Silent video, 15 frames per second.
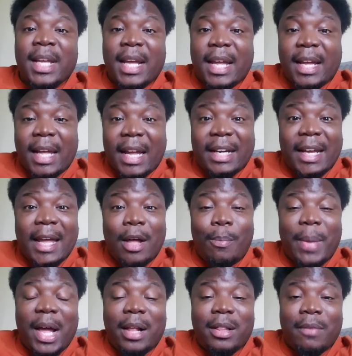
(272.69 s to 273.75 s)
kind of help
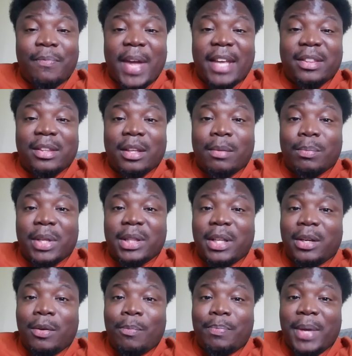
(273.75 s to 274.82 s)
elevate them a
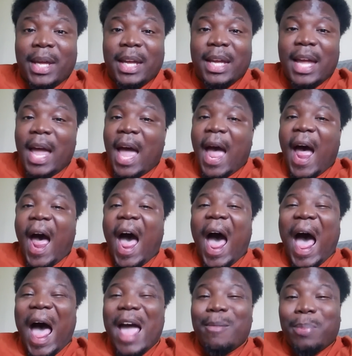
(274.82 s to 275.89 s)
little bit.
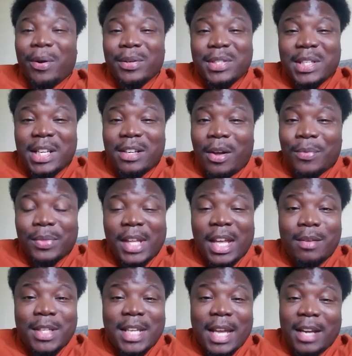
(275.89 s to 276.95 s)
I personally don't
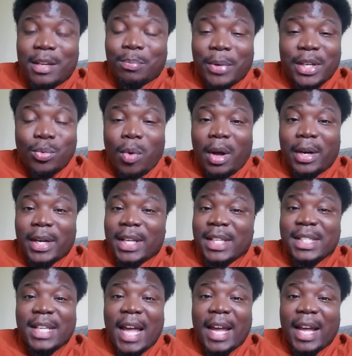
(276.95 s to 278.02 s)
think Teddy Bridgewater
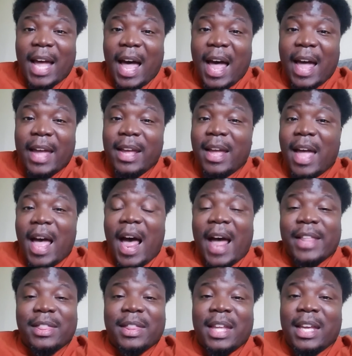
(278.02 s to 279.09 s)
is that guy. I
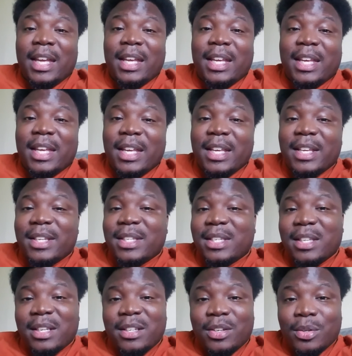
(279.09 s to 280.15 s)
think he's
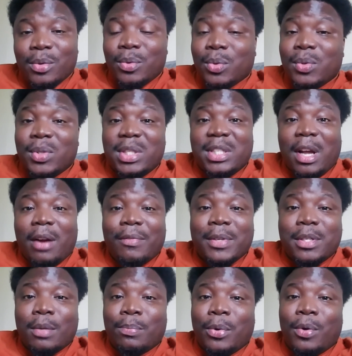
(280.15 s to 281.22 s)
the dude who's
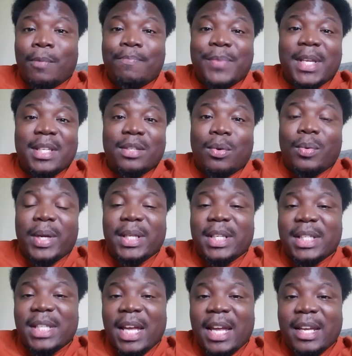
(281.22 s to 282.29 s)
serviceable. He's going to
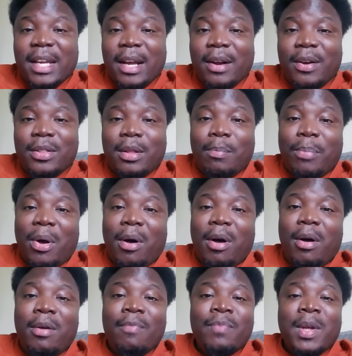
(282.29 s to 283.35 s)
take care of the
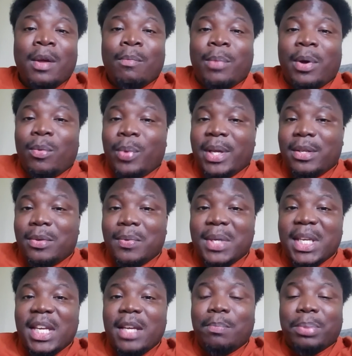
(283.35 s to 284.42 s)
ball, but when you
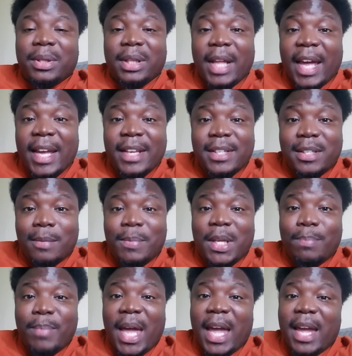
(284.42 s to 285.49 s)
need plays to be
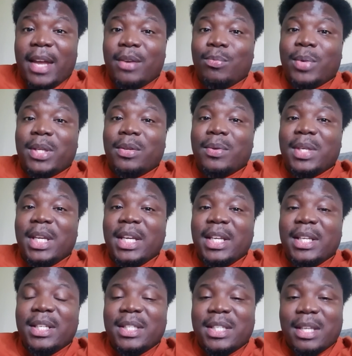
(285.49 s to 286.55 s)
made, when you
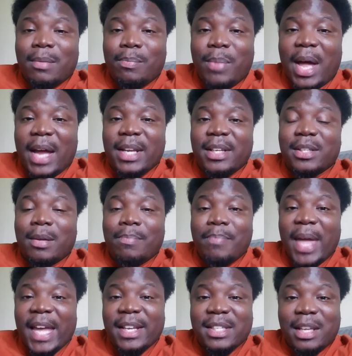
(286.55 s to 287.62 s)
need somebody to
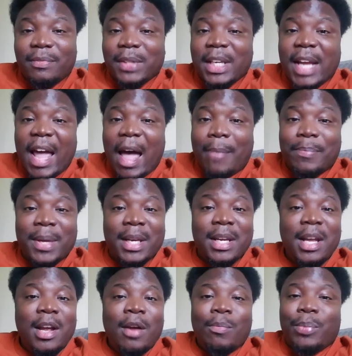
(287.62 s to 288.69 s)
make something happen,
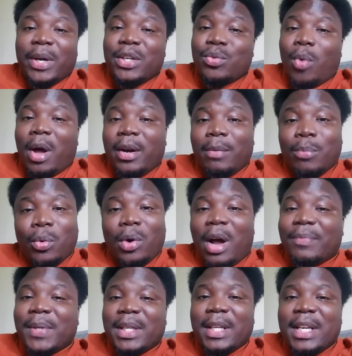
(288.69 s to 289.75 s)
Bridgewater more
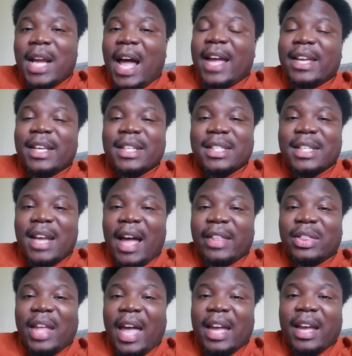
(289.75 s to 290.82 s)
often than not is
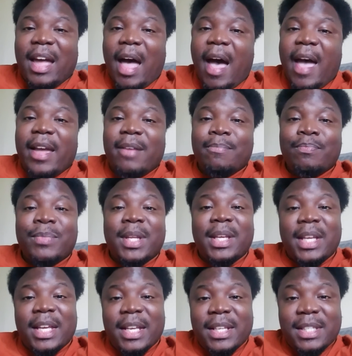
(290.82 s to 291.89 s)
not that guy.
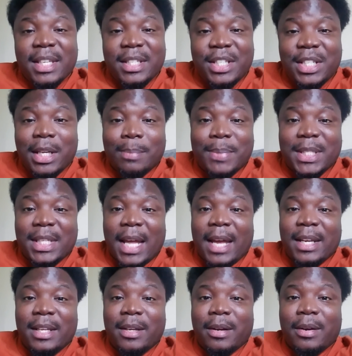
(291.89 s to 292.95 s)
He's a ship
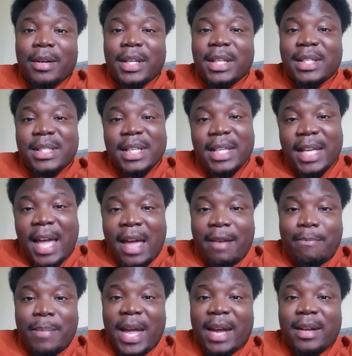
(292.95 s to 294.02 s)
steadier. He's the
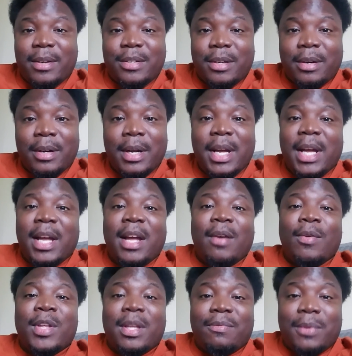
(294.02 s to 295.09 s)
game manager.
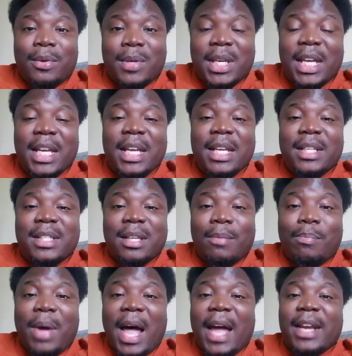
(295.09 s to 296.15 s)
If you need
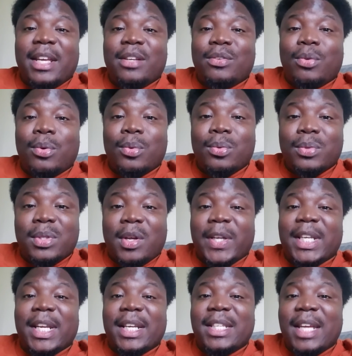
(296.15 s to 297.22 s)
somebody who's
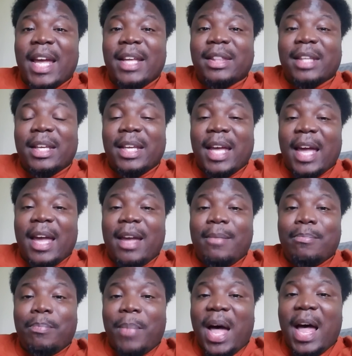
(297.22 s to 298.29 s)
going to take the
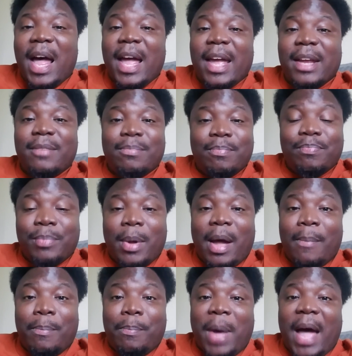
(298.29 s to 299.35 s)
game by
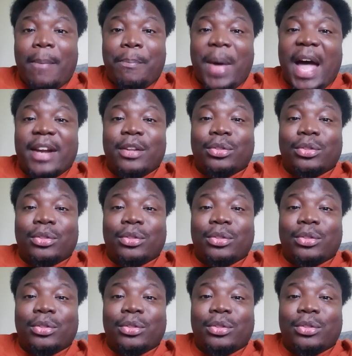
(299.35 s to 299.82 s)
the